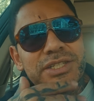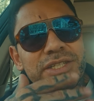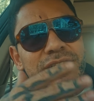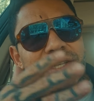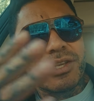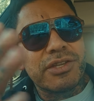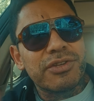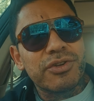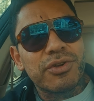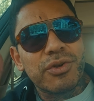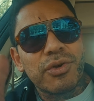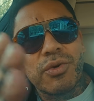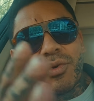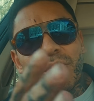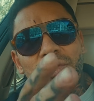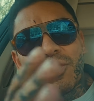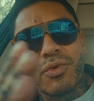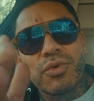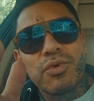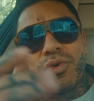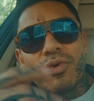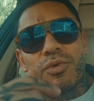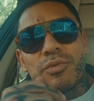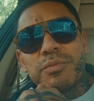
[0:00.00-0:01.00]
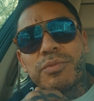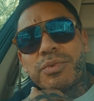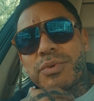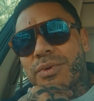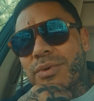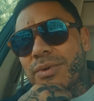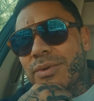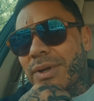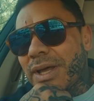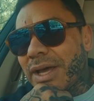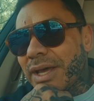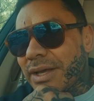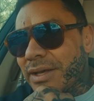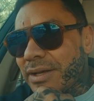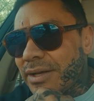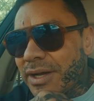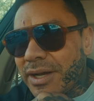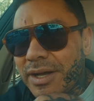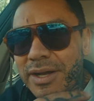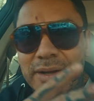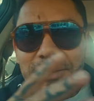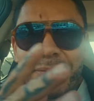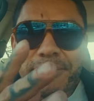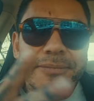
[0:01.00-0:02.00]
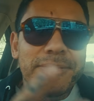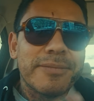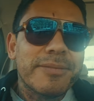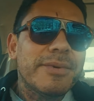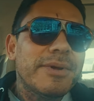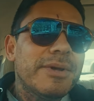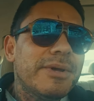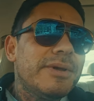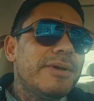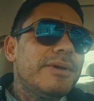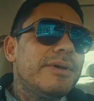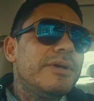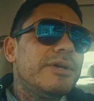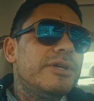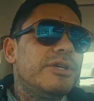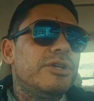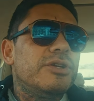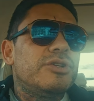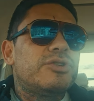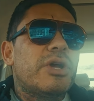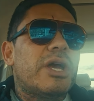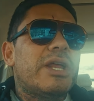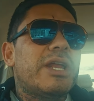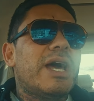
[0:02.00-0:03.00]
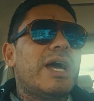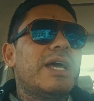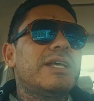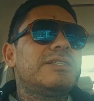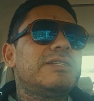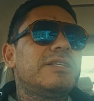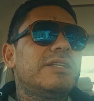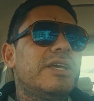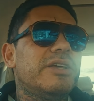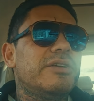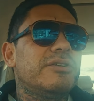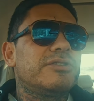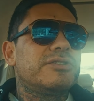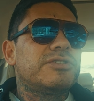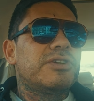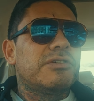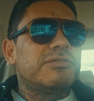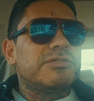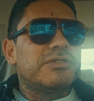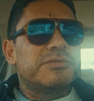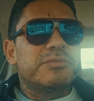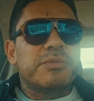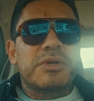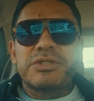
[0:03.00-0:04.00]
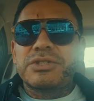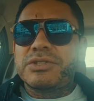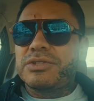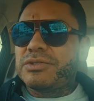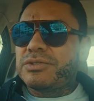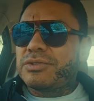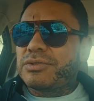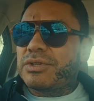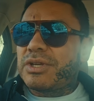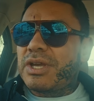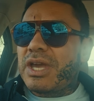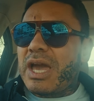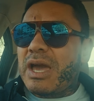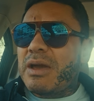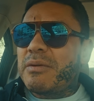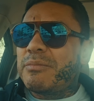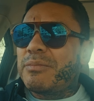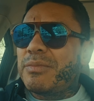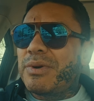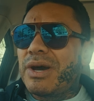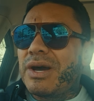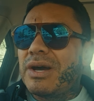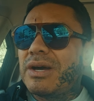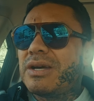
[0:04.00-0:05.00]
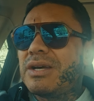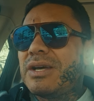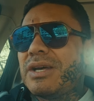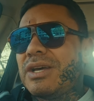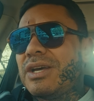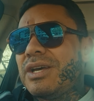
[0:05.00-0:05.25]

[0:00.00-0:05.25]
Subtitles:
in your own group. Like, you try to isolate yourselves as much as you can, but